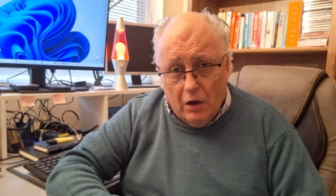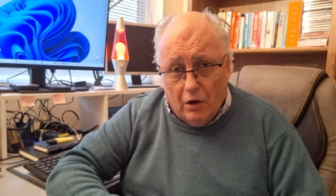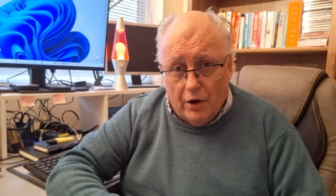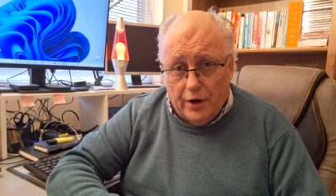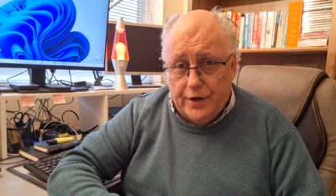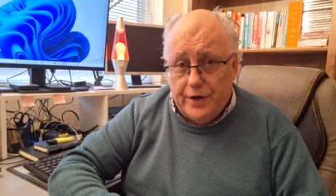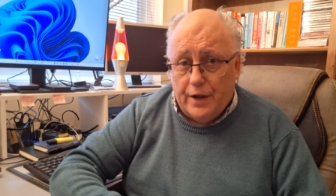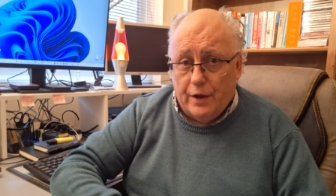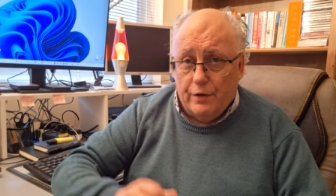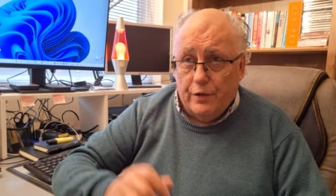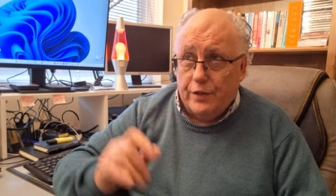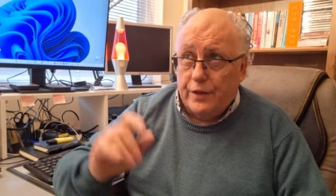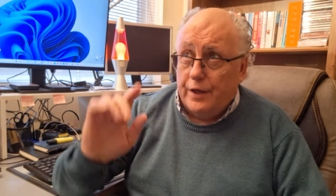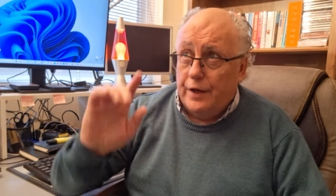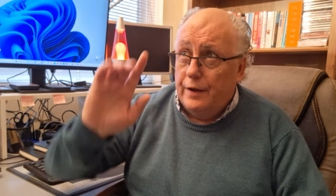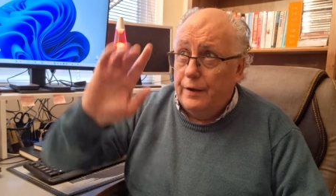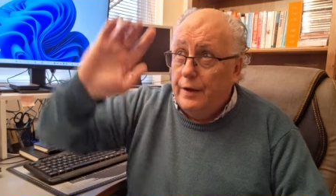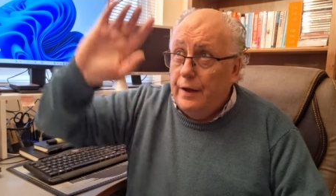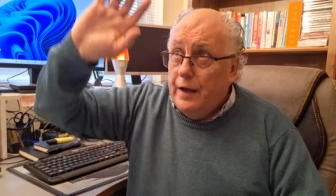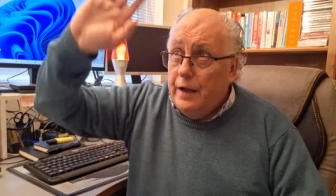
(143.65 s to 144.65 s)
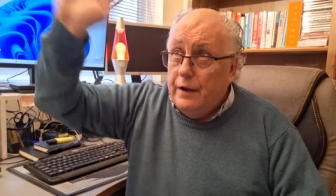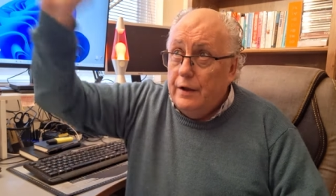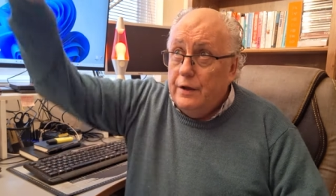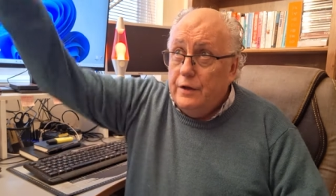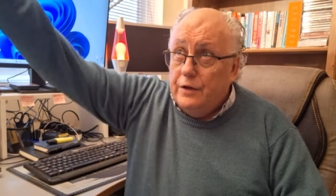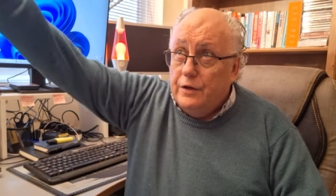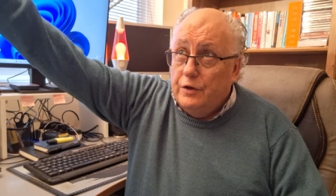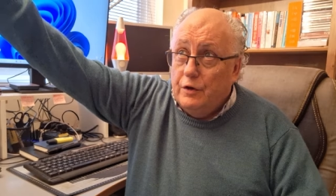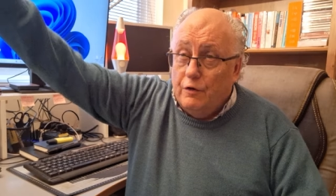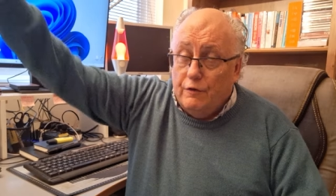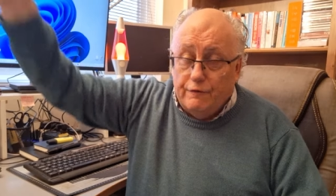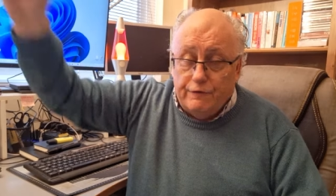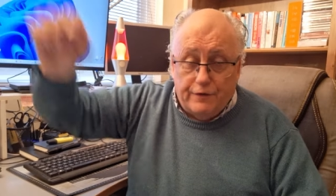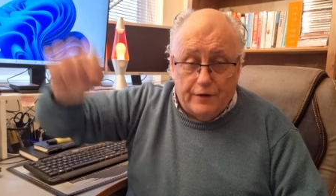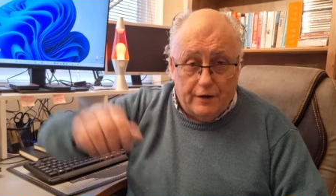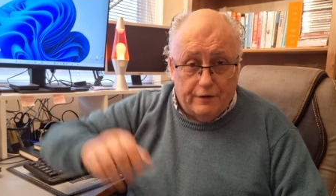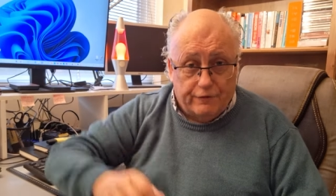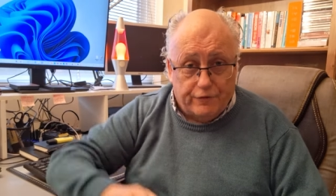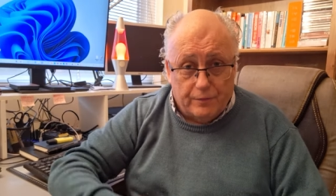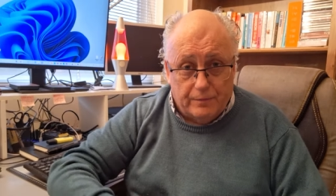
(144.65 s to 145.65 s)
I know that not
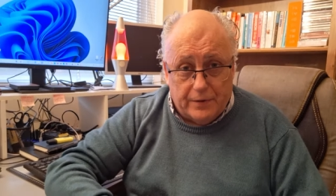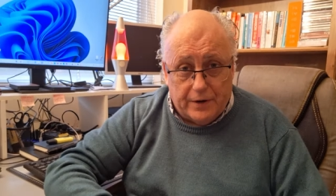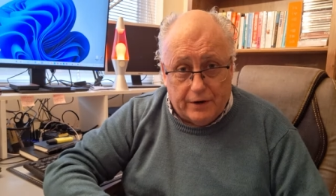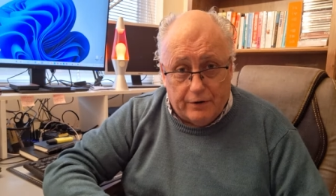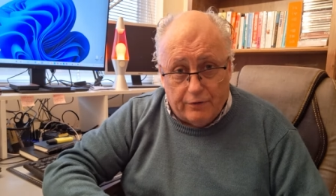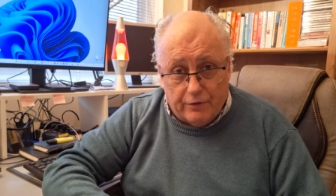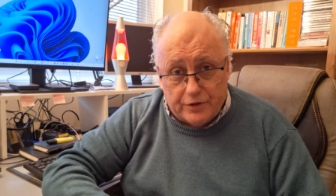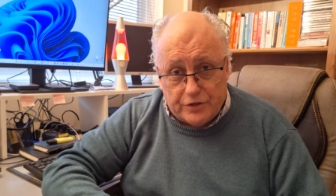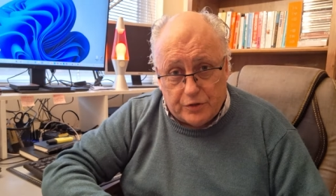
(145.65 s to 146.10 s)
far from here are